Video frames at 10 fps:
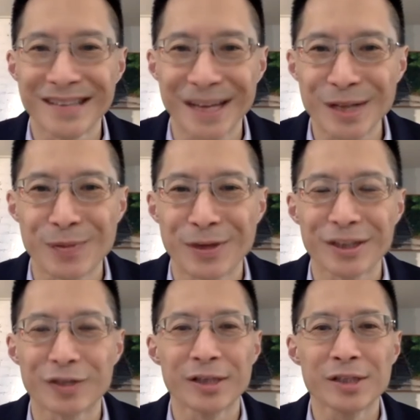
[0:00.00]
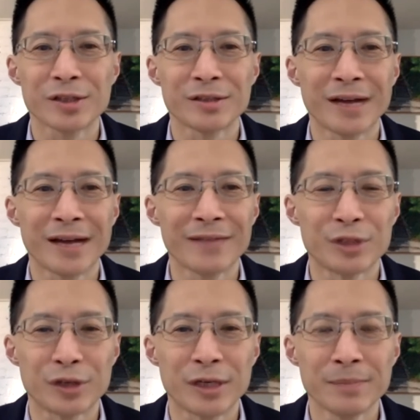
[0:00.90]
Gettysburg Address or I Have a
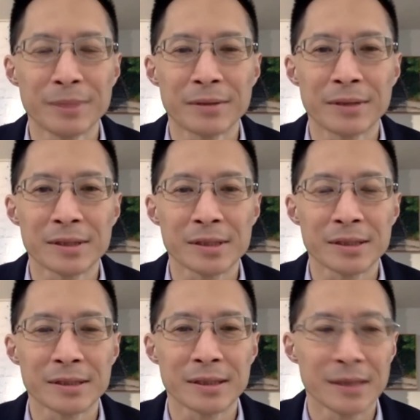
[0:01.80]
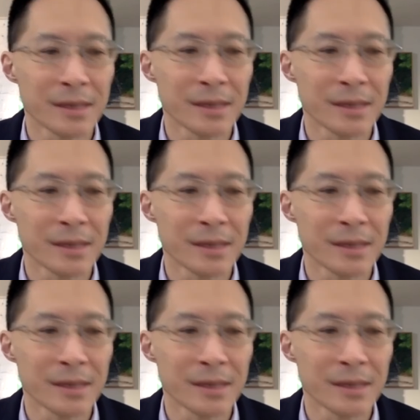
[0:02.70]
Dream, but things that uh,